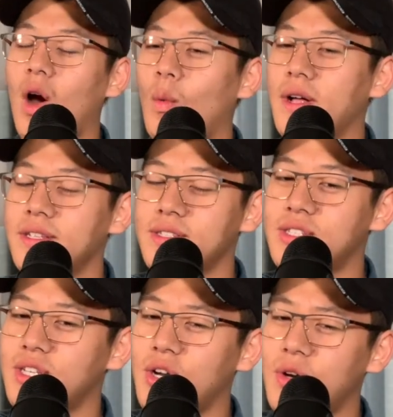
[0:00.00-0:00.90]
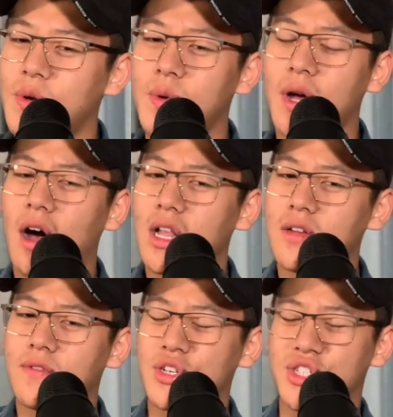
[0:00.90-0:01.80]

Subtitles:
Well, so Oliver,